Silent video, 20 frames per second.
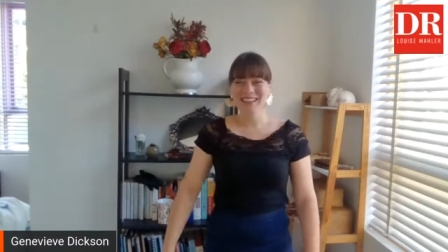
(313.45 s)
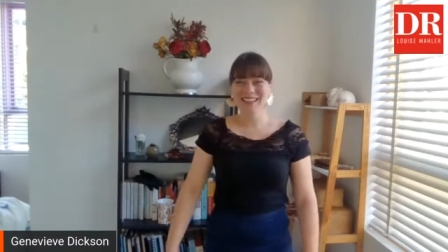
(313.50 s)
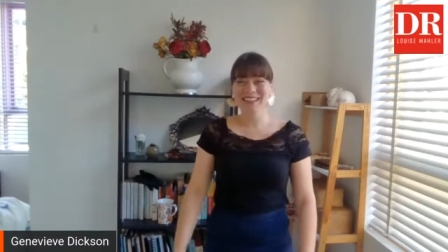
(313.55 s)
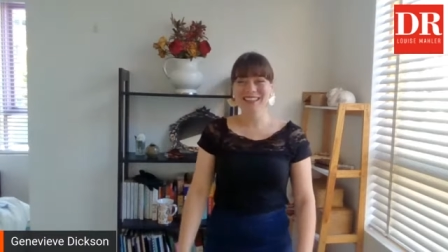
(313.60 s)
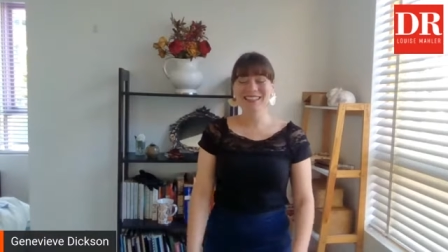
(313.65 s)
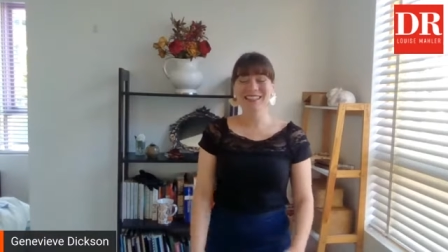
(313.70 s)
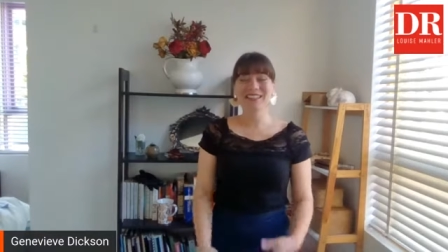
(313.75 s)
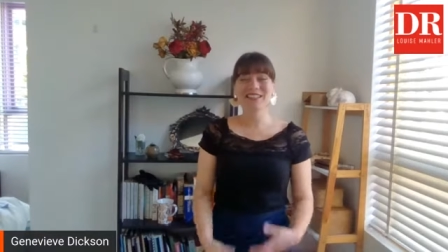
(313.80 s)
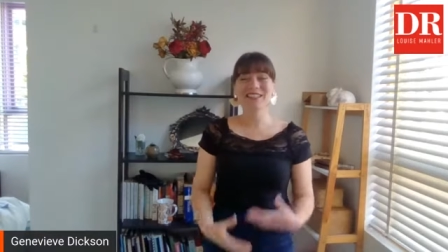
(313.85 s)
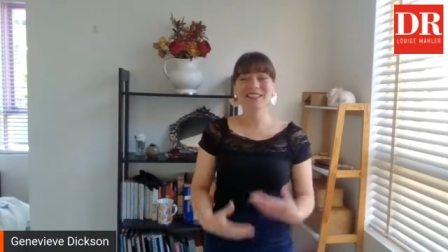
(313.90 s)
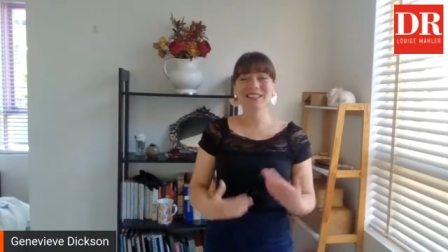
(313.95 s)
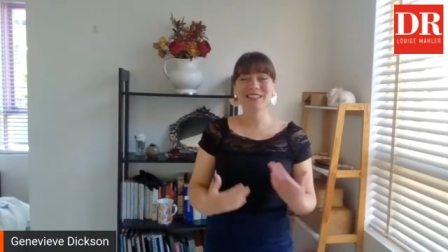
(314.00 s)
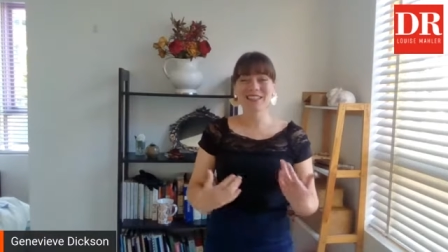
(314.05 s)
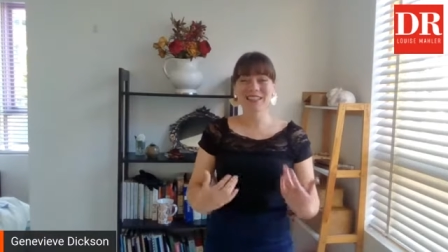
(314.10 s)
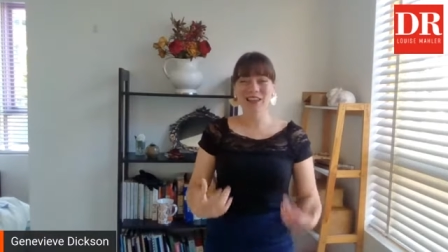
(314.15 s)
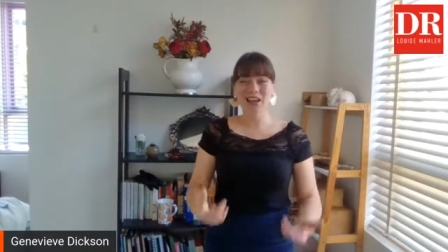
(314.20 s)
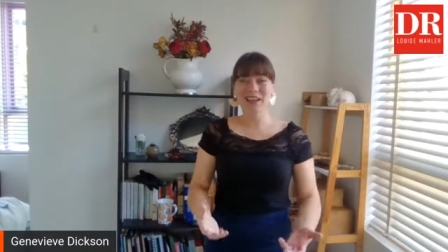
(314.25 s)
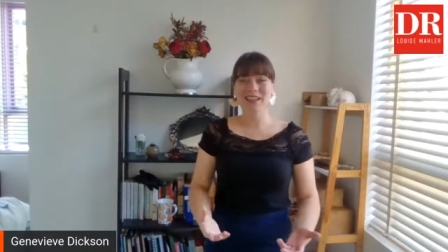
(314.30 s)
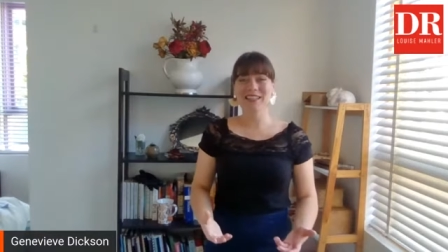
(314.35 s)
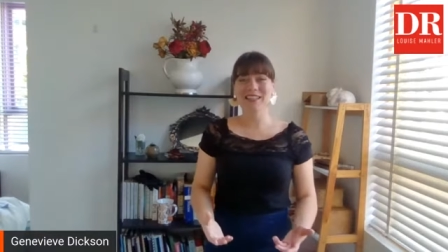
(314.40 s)
This is just a
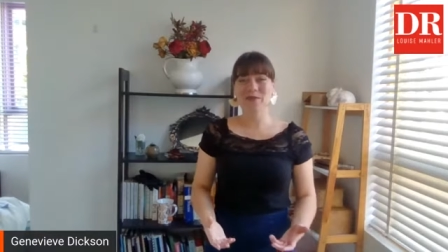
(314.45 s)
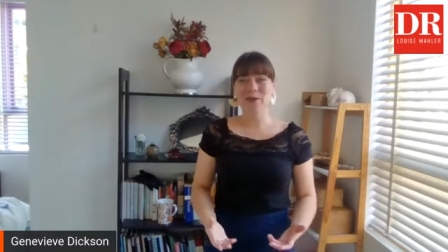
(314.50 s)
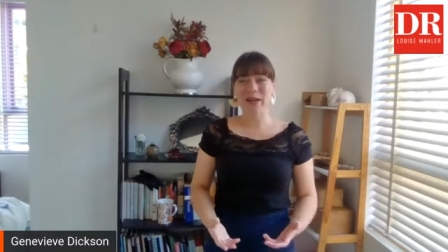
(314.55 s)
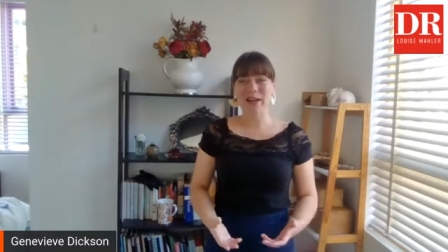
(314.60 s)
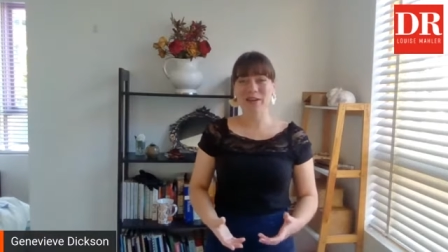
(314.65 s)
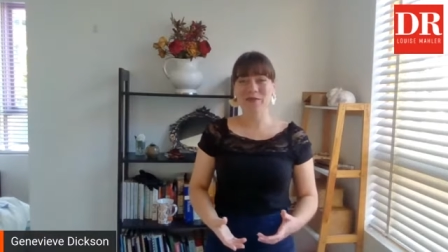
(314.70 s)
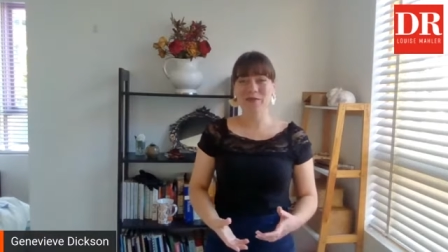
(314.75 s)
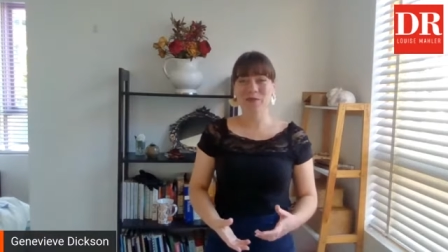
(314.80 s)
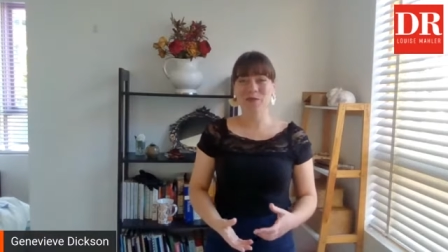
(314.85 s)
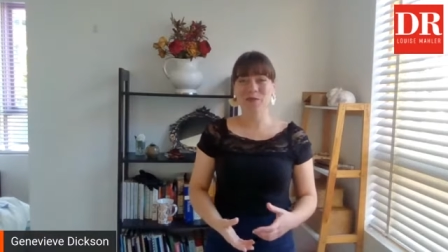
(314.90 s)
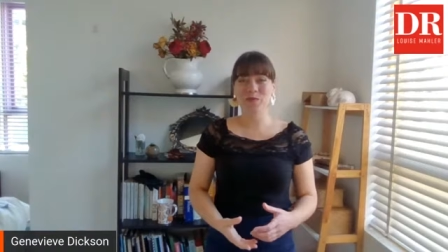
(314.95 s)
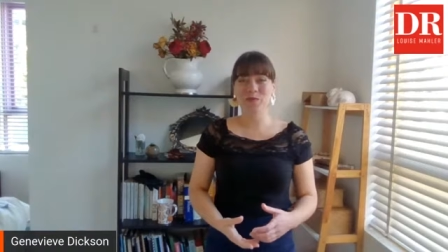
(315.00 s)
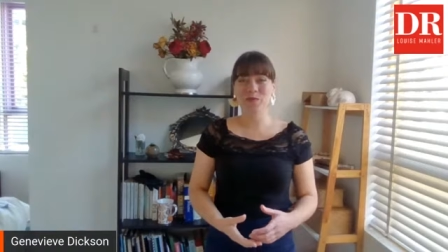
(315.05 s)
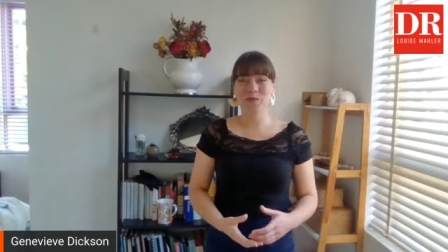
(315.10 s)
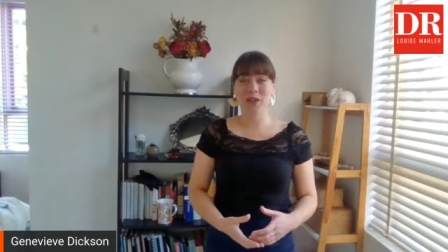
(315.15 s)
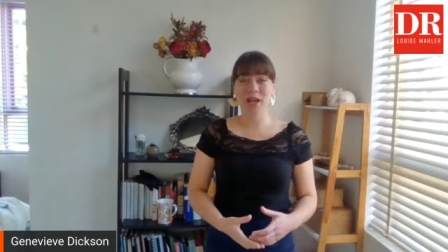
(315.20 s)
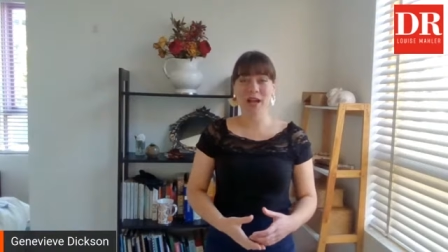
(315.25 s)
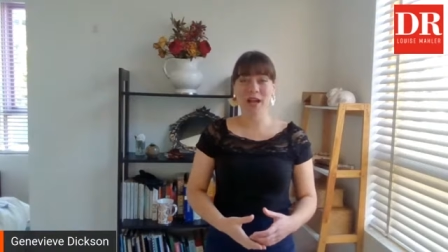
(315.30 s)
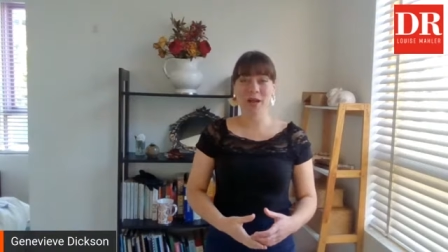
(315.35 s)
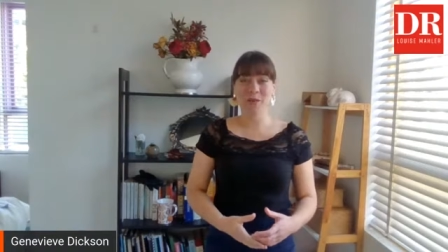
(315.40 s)
nice way
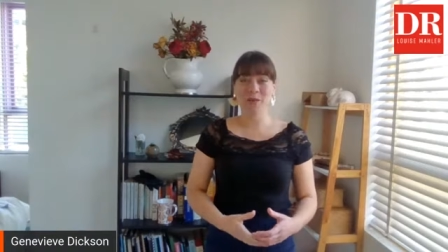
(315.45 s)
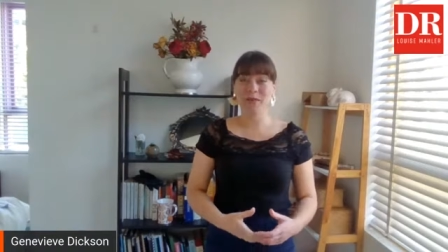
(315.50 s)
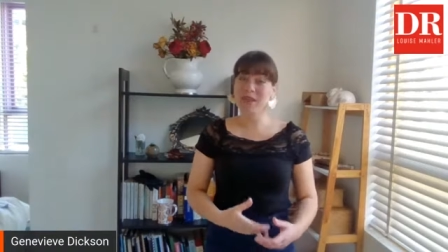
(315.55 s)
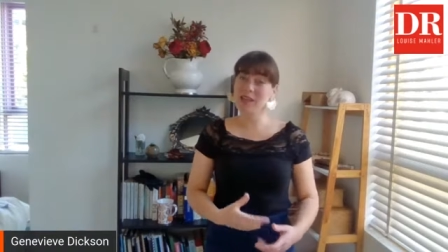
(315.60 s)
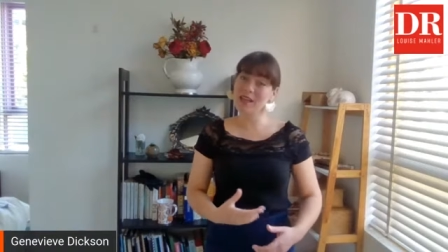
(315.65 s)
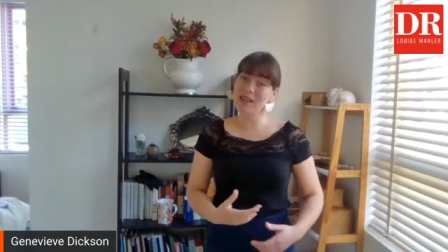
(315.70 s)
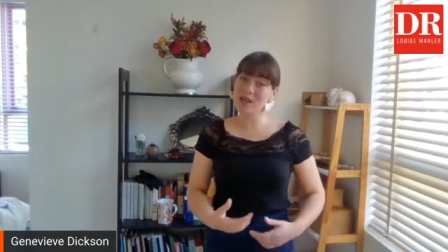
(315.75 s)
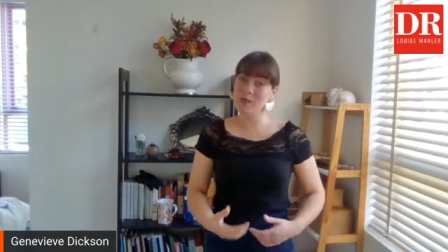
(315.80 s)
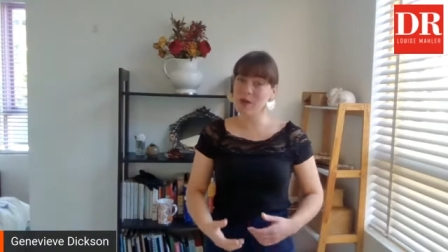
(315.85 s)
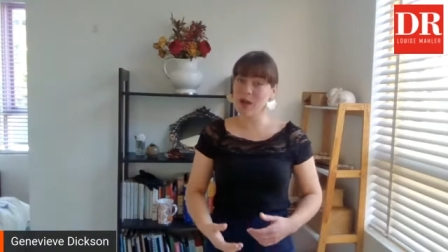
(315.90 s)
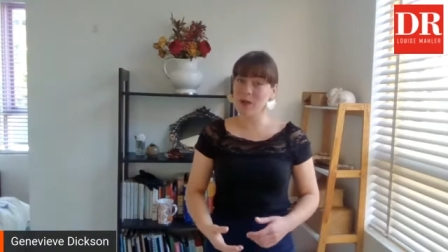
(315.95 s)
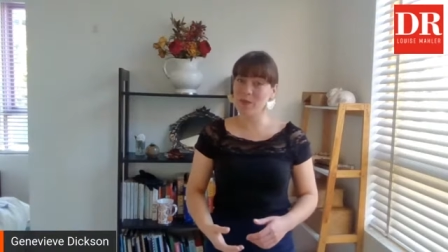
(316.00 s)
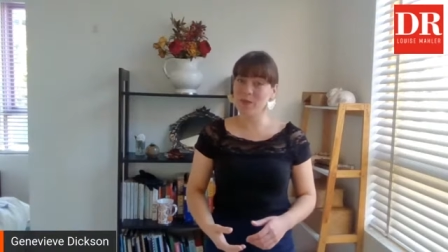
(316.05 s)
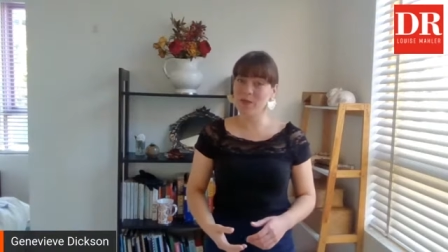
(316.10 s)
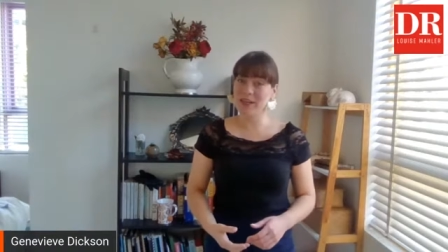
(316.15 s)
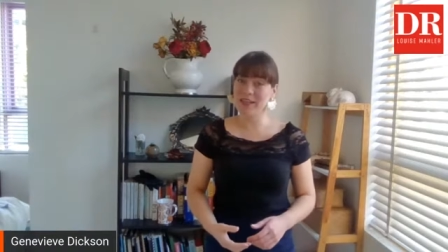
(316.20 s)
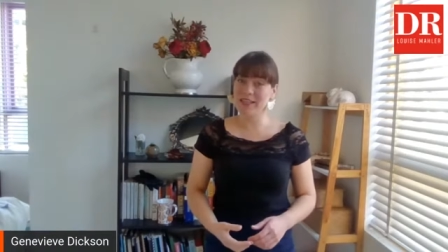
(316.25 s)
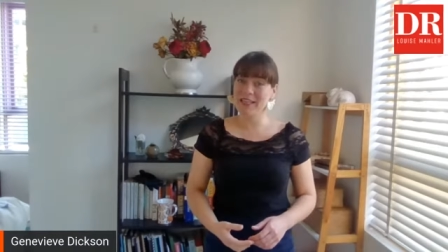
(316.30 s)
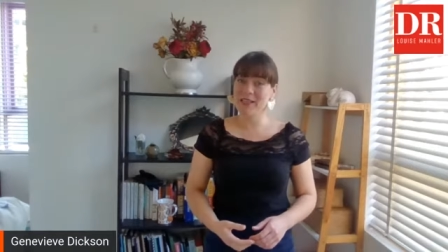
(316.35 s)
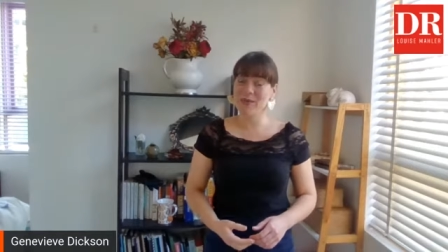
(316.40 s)
of thinking about
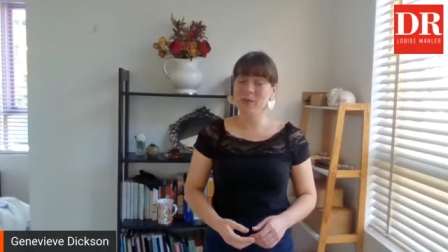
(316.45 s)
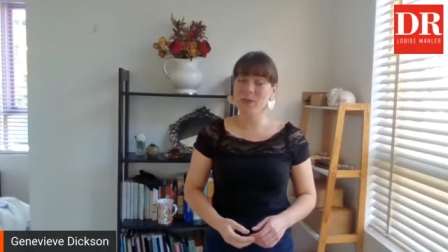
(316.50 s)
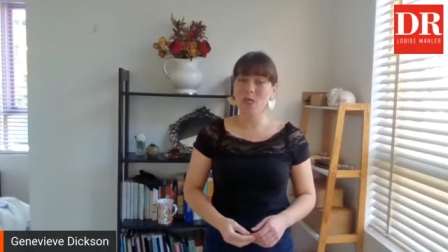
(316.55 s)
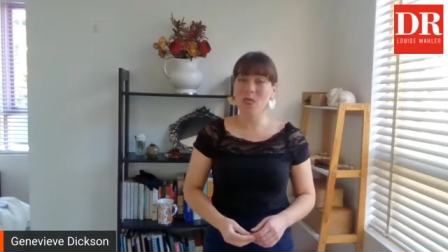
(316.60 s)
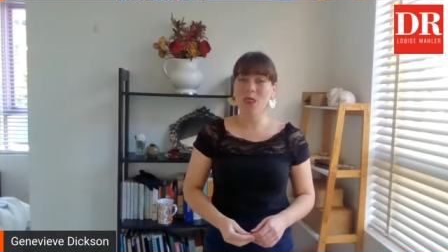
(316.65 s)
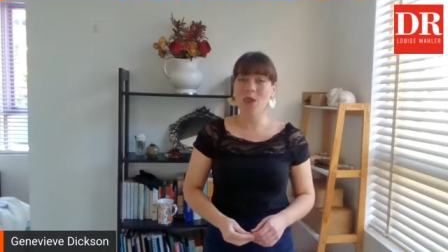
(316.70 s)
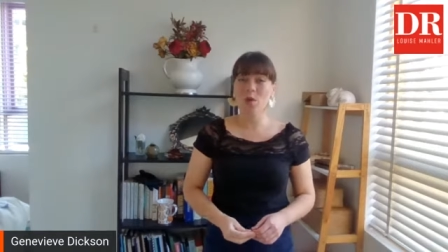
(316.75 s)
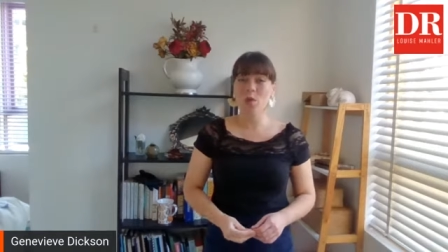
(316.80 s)
breathing.